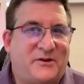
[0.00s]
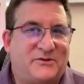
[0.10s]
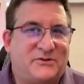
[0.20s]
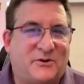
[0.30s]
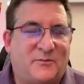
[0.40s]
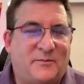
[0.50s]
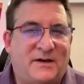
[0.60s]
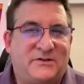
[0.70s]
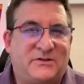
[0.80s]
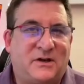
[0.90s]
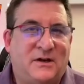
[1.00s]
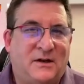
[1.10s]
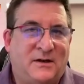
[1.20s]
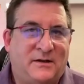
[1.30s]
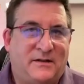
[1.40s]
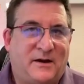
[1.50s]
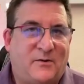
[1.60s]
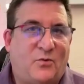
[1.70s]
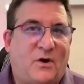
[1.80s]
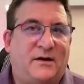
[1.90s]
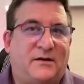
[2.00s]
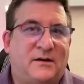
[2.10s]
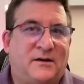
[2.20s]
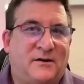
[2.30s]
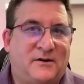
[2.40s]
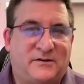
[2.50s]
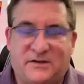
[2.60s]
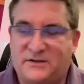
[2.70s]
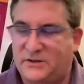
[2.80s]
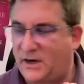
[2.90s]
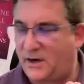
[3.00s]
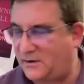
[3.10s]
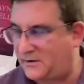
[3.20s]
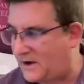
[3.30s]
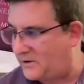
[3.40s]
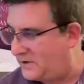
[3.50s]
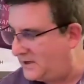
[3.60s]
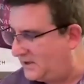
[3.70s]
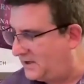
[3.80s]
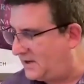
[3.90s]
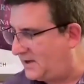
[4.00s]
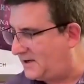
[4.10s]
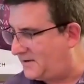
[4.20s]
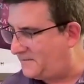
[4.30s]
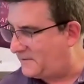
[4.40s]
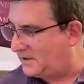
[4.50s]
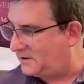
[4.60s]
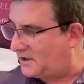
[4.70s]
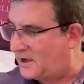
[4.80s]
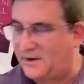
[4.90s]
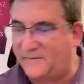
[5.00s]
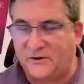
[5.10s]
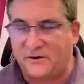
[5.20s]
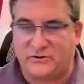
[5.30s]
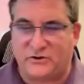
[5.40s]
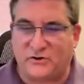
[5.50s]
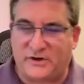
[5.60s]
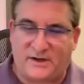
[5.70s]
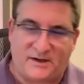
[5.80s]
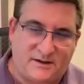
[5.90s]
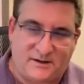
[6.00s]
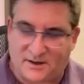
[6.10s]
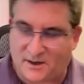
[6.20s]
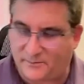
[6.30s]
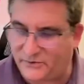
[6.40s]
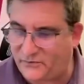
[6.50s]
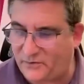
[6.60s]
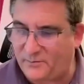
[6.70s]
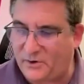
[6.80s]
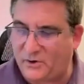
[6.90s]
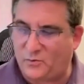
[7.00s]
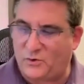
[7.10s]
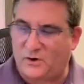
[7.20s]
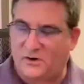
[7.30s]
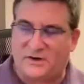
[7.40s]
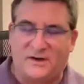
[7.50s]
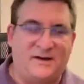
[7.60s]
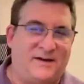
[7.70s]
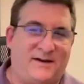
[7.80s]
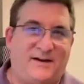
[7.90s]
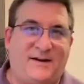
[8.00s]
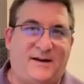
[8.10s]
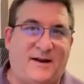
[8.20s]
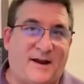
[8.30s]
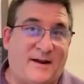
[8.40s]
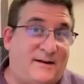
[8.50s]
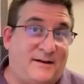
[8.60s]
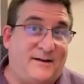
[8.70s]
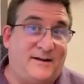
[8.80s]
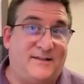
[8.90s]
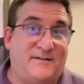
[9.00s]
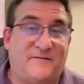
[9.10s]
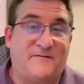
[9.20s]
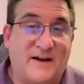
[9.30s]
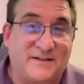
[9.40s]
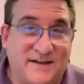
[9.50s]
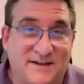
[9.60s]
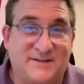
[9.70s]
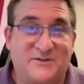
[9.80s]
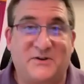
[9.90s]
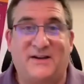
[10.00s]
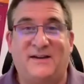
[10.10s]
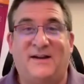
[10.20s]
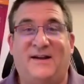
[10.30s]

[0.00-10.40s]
there's so much that I want her to share. Now, a lot of her journey comes from her work in the fashion industry.